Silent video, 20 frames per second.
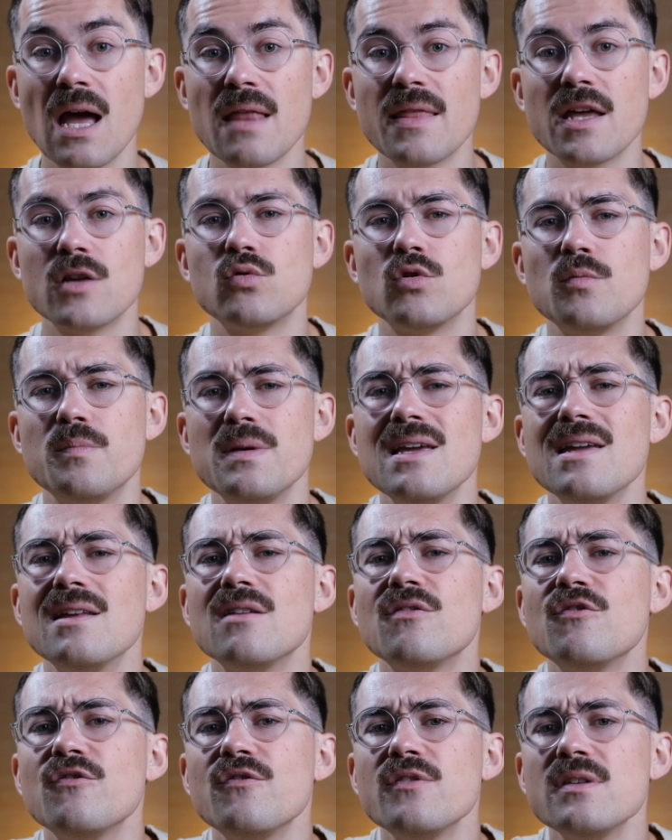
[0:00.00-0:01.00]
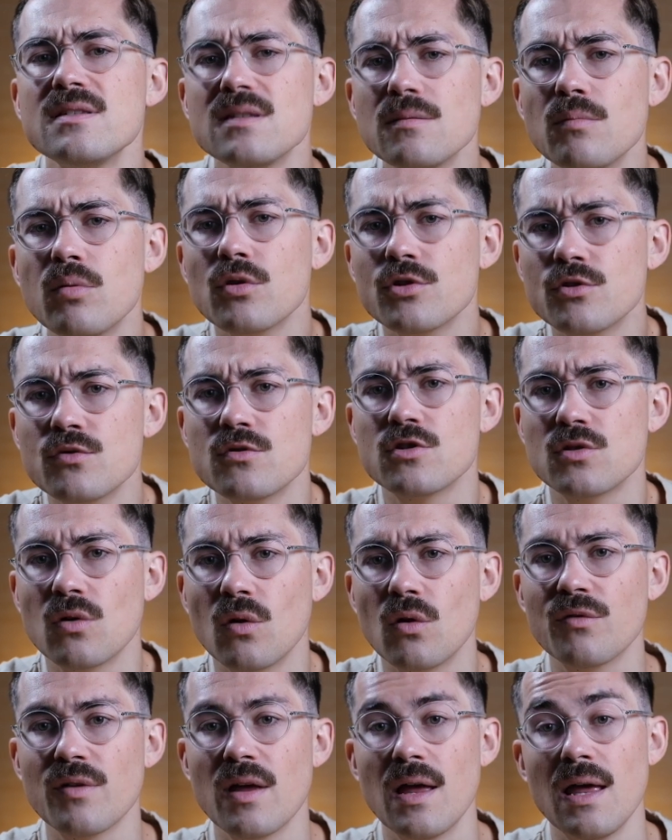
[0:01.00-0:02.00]
that would be infeasible to
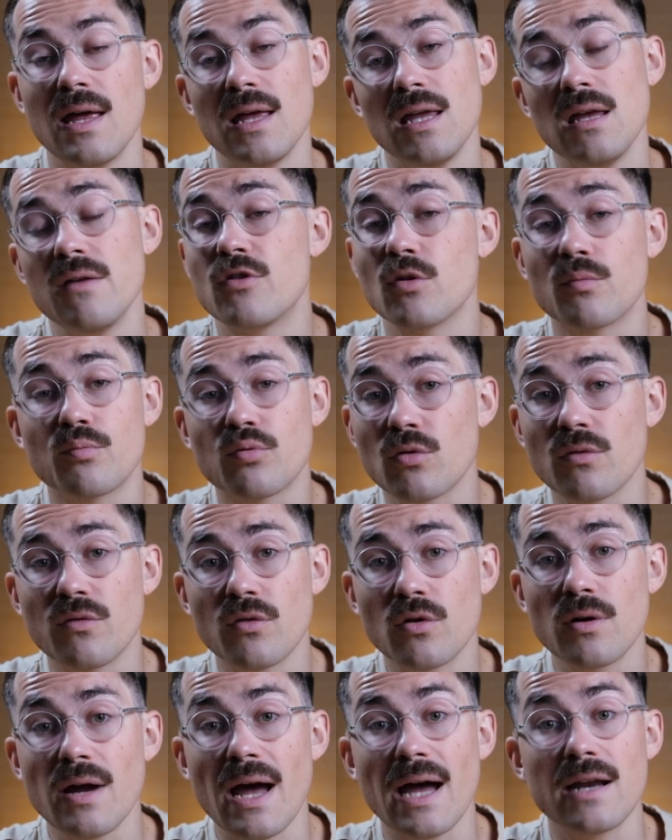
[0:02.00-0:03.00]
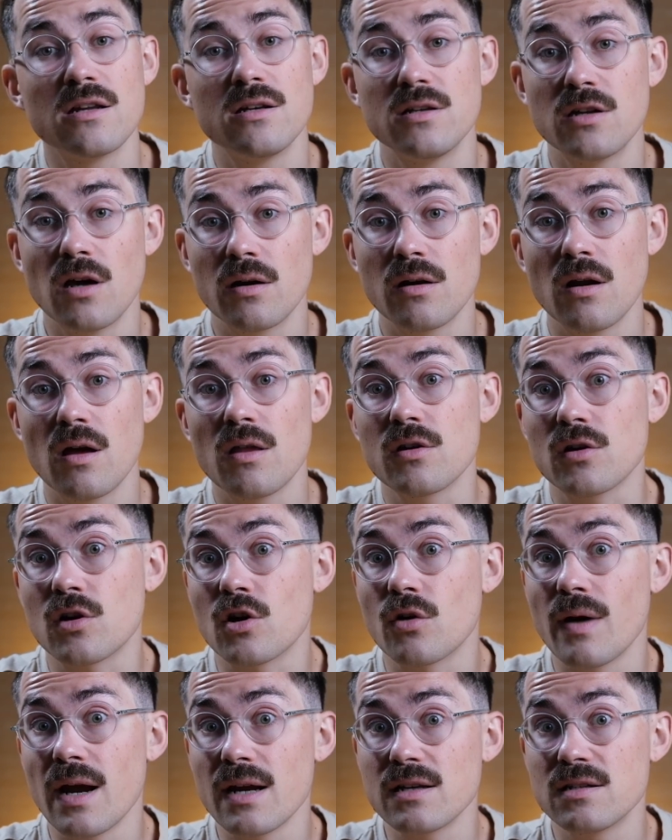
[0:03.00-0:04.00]
solve if the prover hadn't done the
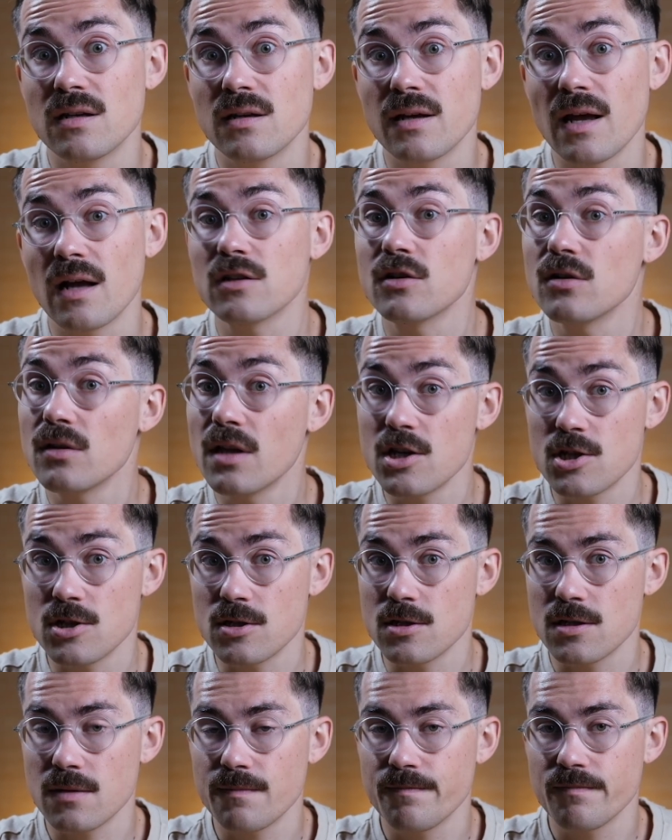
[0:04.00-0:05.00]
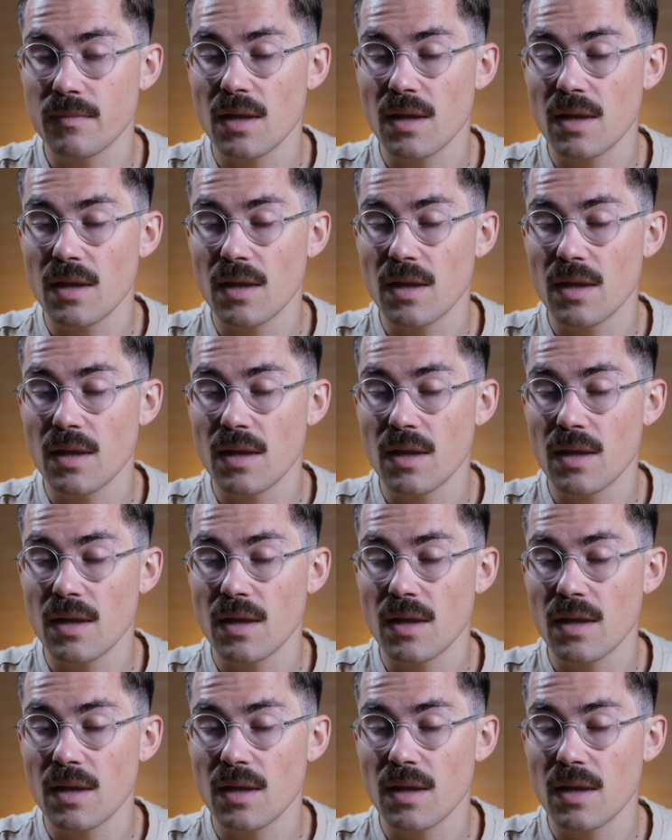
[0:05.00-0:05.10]
correct calculations.